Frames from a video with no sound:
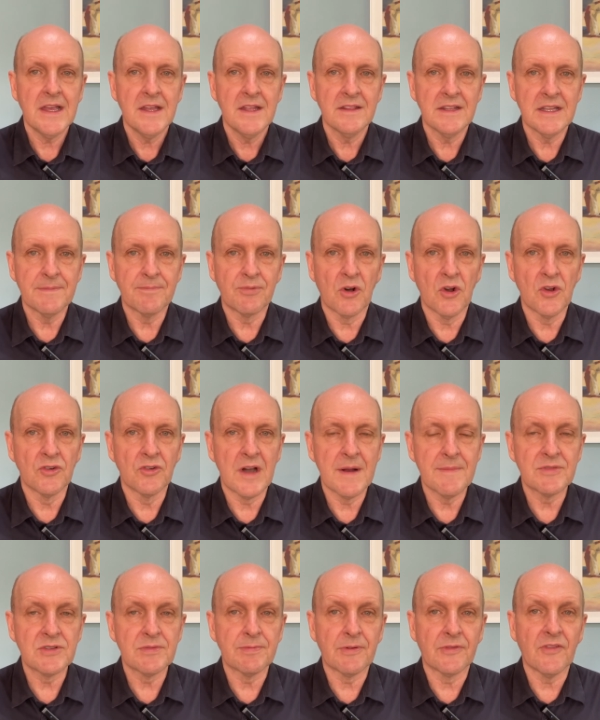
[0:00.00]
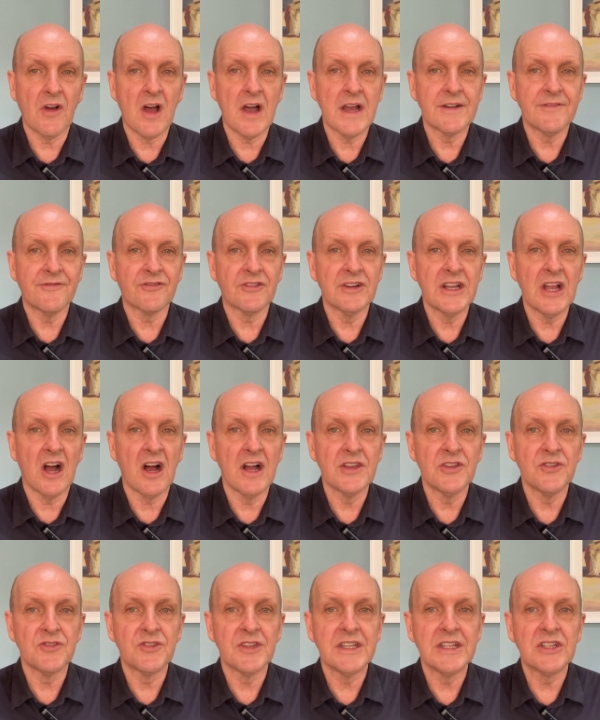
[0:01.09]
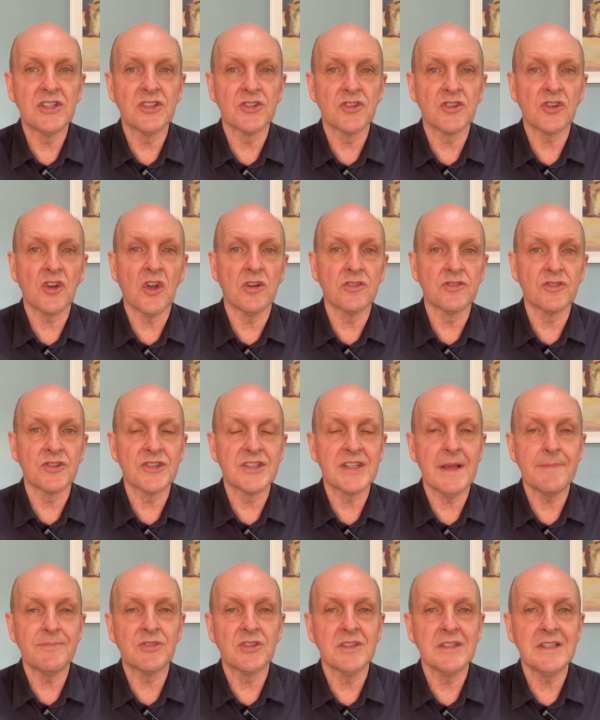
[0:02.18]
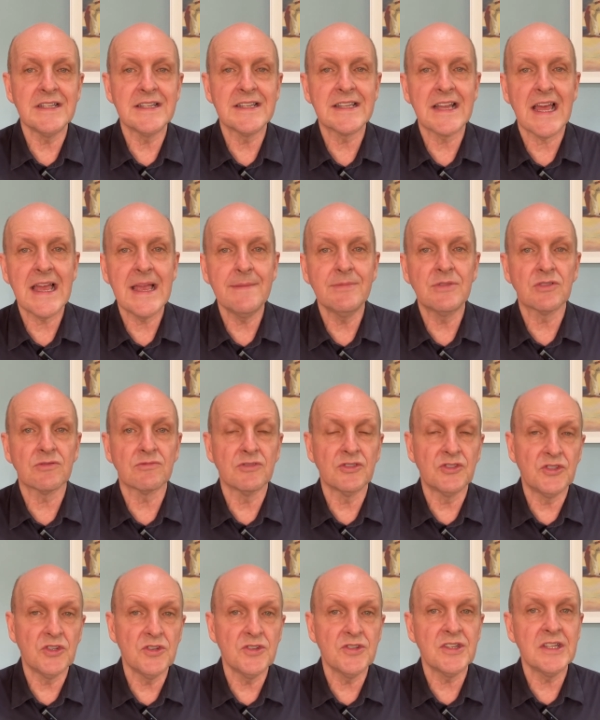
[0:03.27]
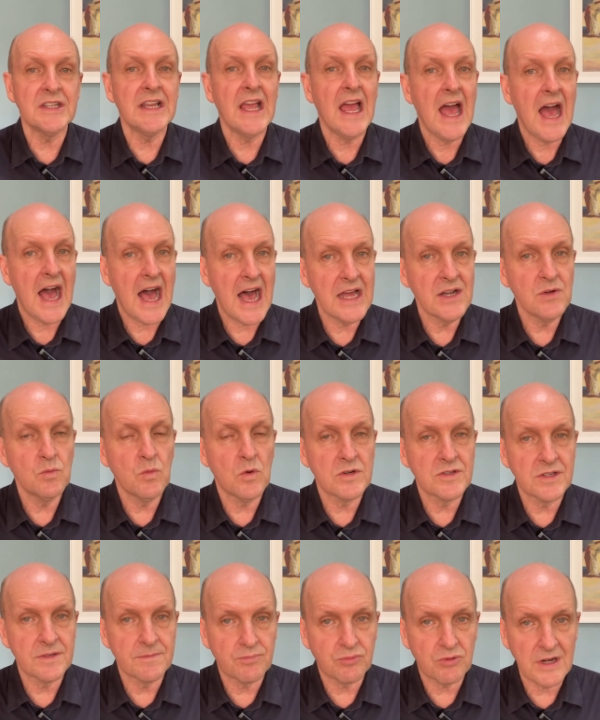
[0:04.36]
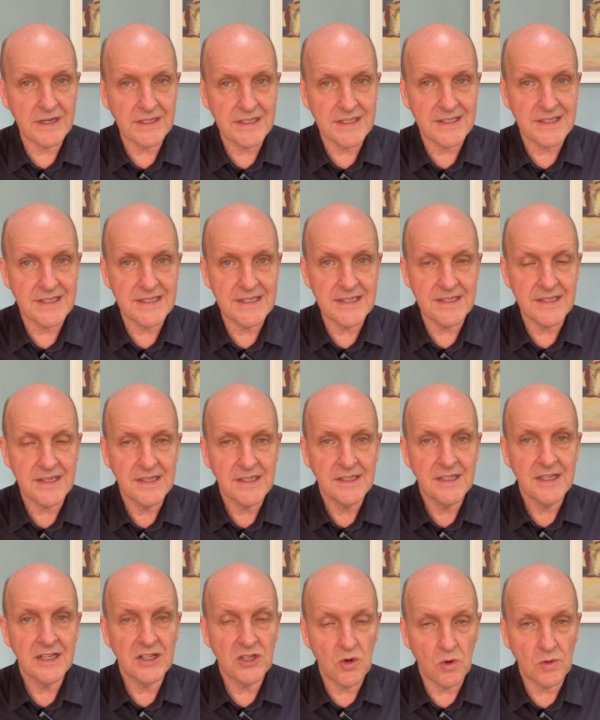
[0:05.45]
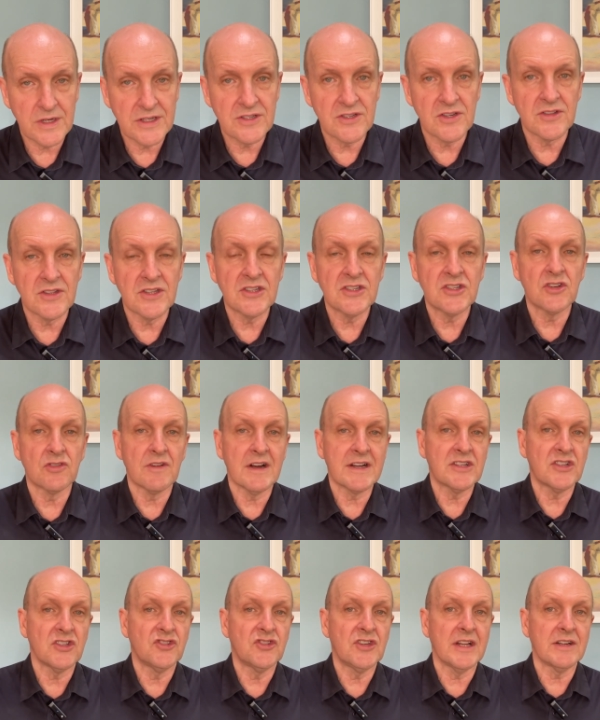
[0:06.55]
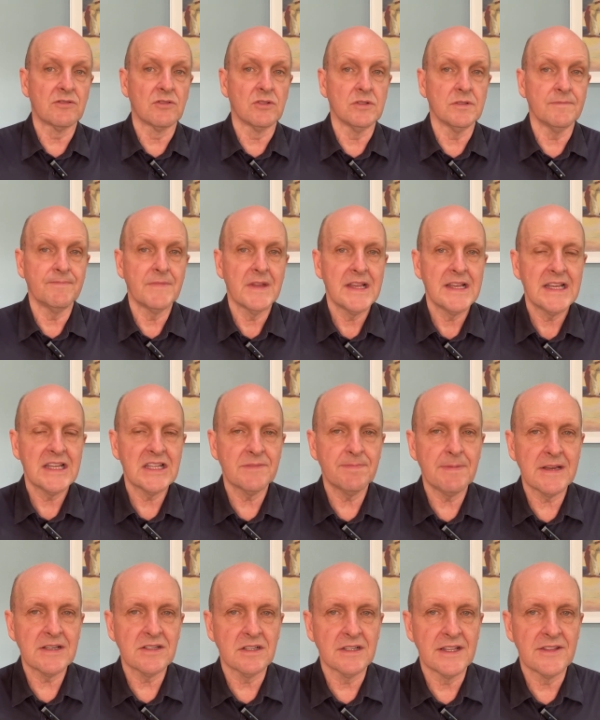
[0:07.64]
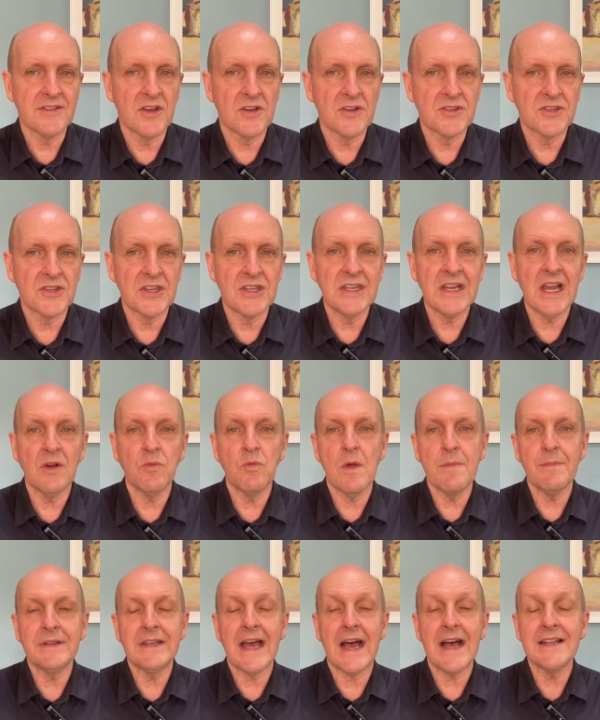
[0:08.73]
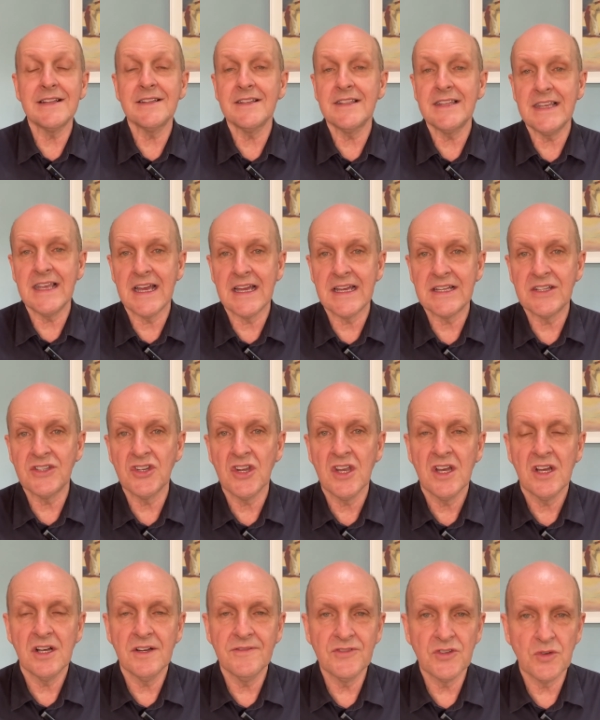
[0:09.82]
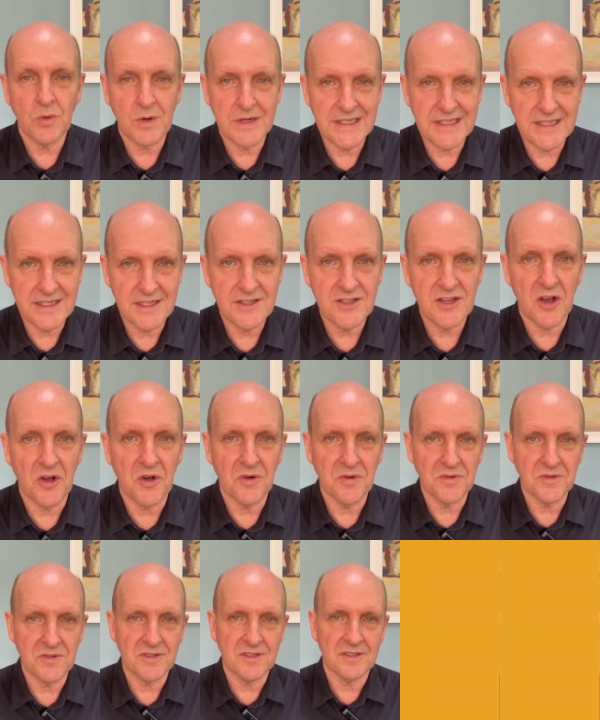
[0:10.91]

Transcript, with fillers: The program to provide free IUD con contraception is aimed at reducing unwanted pregnancies, according to the Director General, especially those in young women under the age of 20 years old.